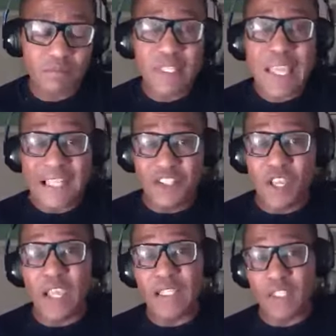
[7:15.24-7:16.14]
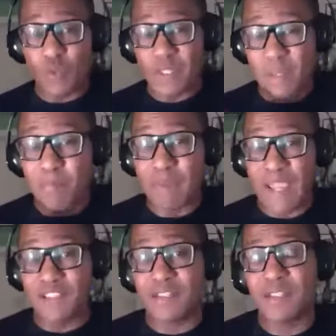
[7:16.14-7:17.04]
And certainly it's one of the
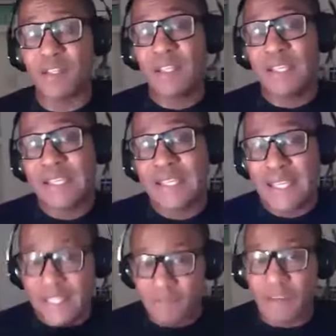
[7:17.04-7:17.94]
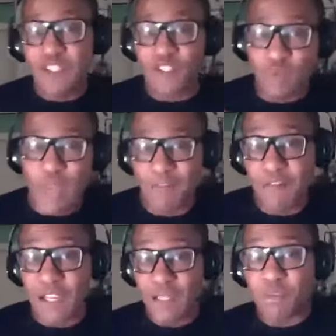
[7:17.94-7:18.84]
best interventions we have
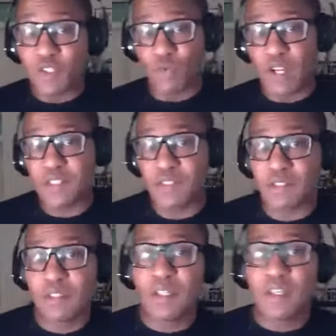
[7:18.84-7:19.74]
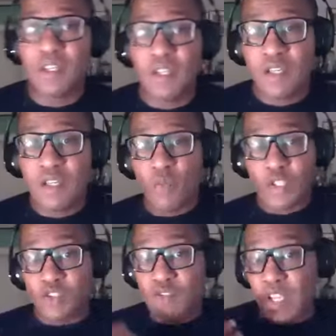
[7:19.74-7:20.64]
available to us, which
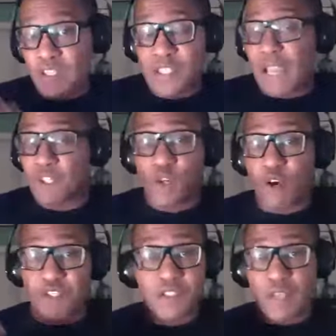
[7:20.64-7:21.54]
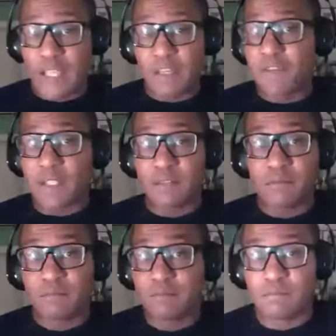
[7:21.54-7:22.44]
doesn't have to cost anything,
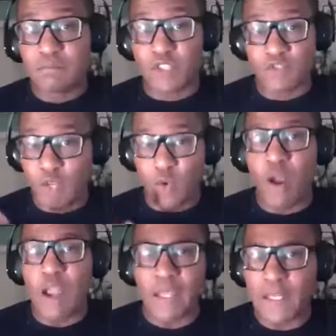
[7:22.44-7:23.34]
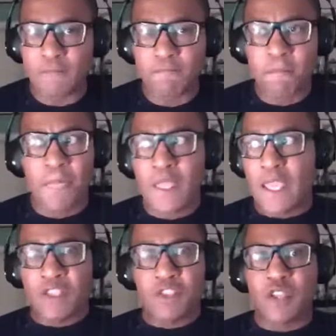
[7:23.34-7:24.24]
doesn't require
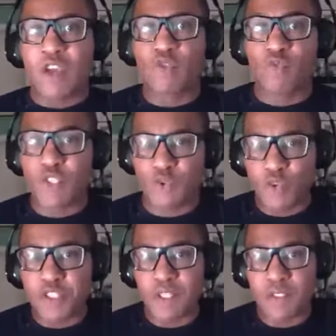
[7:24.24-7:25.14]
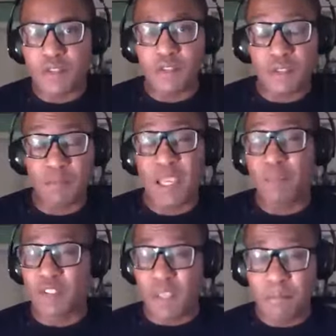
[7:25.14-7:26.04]
external resources to be able to
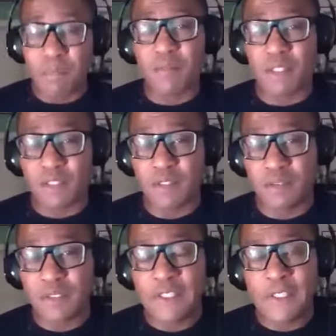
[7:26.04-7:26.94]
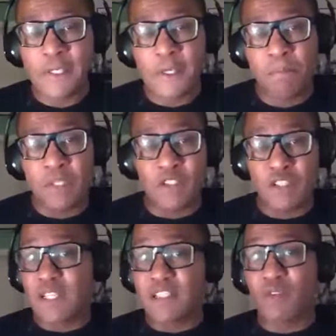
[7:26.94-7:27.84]
implement, but it doesn't
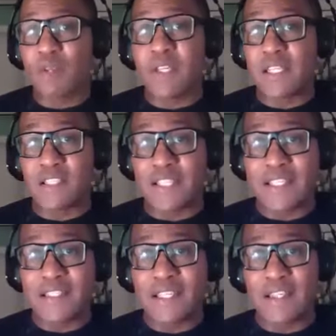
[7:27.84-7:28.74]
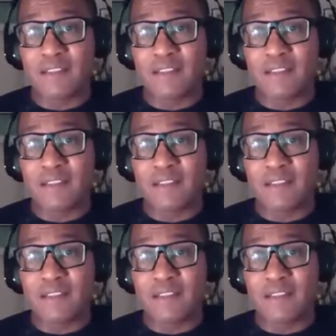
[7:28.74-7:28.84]
necessarily mean it's easy